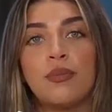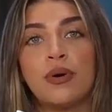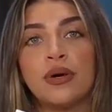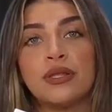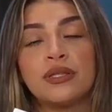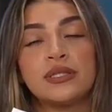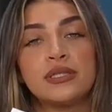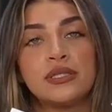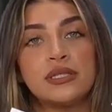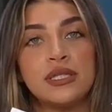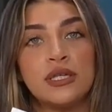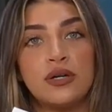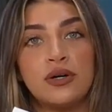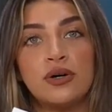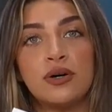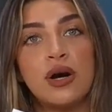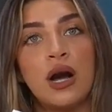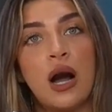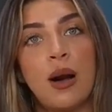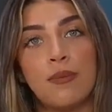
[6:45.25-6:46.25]
with
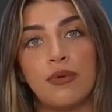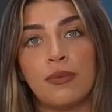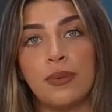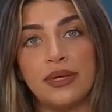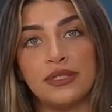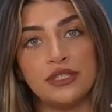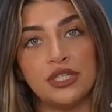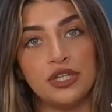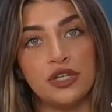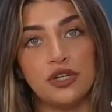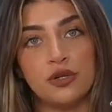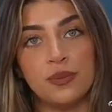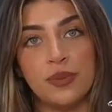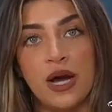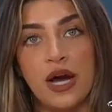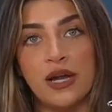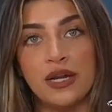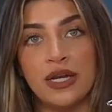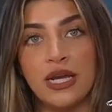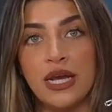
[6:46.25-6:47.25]
still complementing your
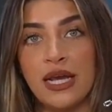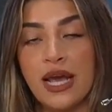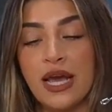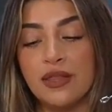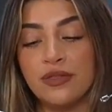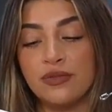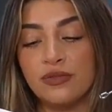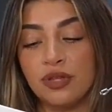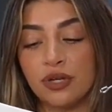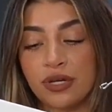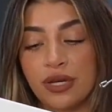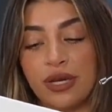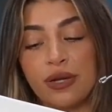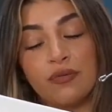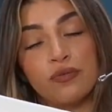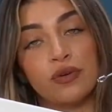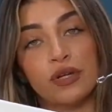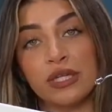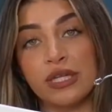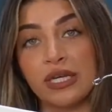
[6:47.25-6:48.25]
body and
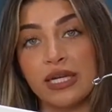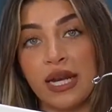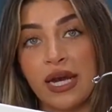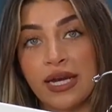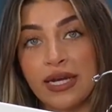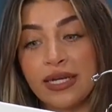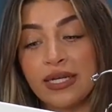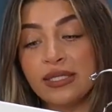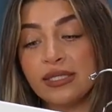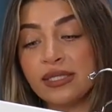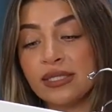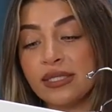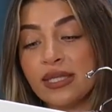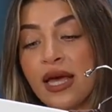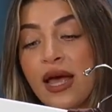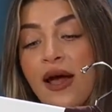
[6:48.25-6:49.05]
looking really nice.